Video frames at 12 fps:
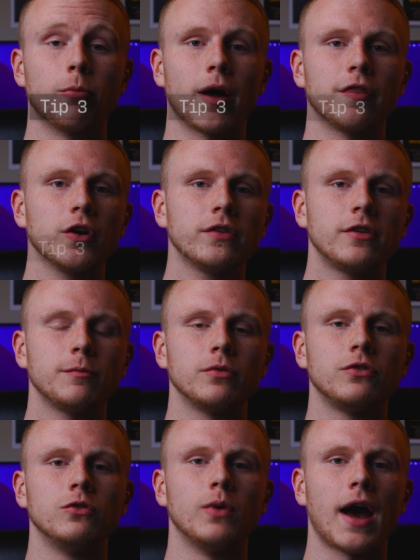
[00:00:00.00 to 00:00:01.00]
my third tip
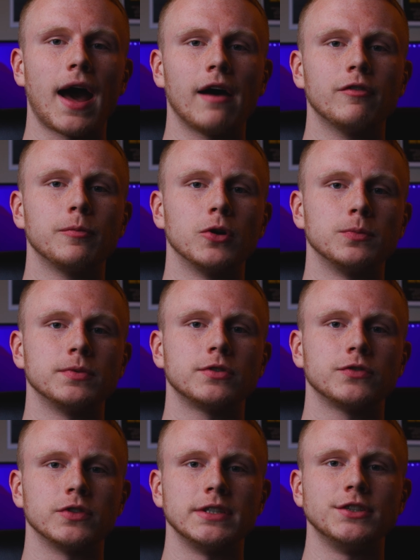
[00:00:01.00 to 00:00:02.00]
is to have a
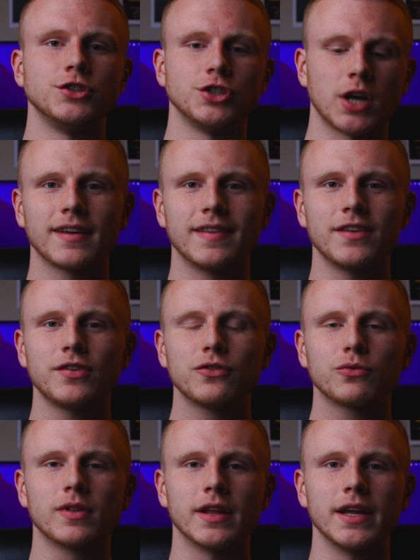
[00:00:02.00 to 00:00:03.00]
purpose for each shot. This
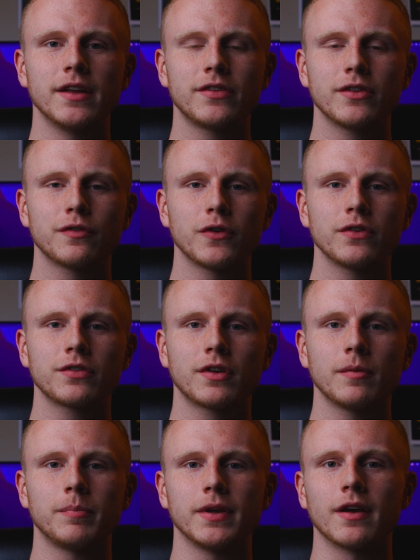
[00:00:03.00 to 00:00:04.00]
is related to the first
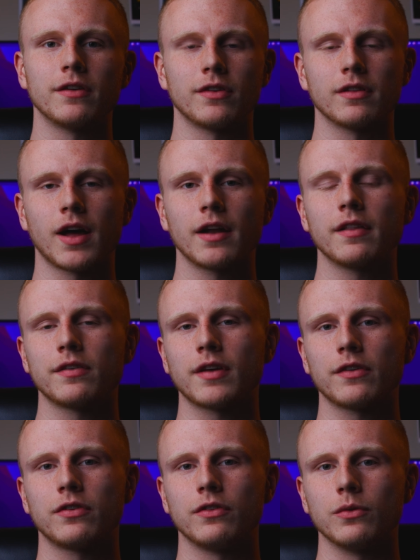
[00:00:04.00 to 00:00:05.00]
clip because a lot of this
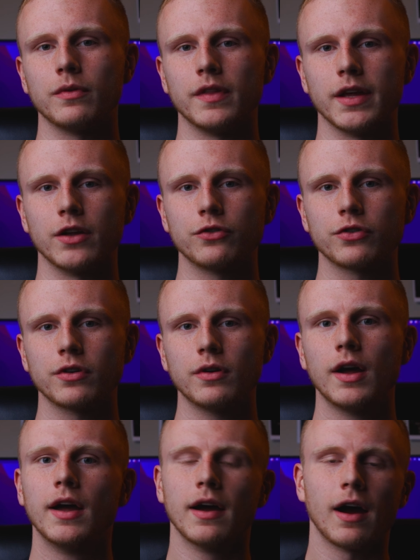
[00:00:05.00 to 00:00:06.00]
has to do with the
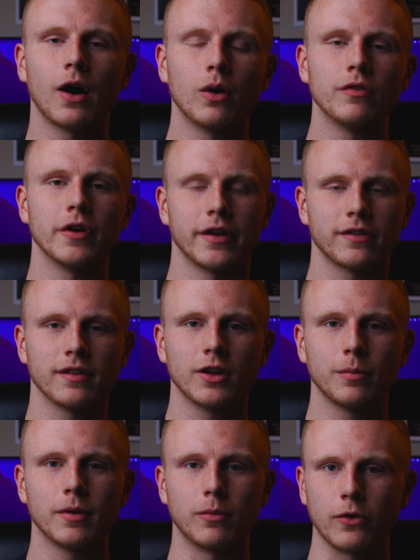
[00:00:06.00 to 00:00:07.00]
intro. However, it's a
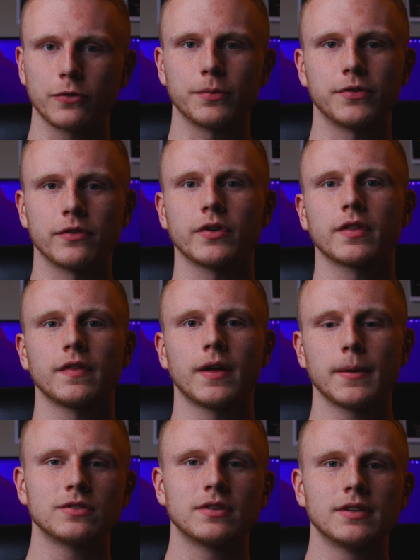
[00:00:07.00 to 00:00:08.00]
little bit more specific than
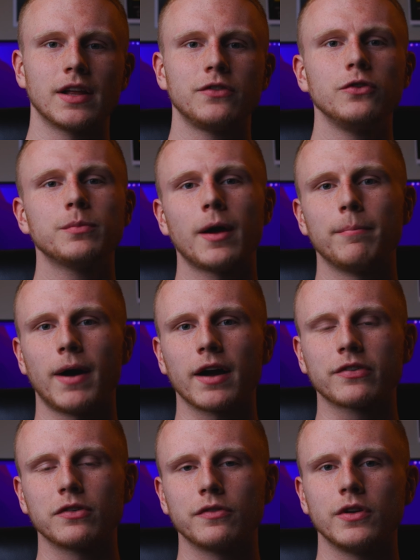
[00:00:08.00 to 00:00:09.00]
that. Let's use my
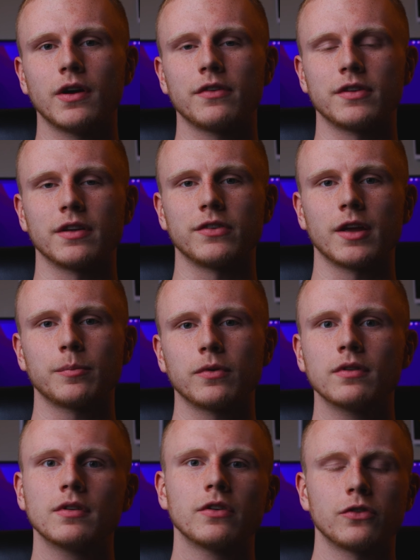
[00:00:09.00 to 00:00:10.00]
boxing video as an
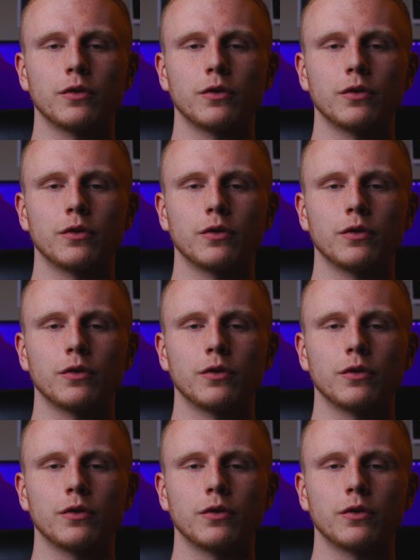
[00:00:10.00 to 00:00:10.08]
example. So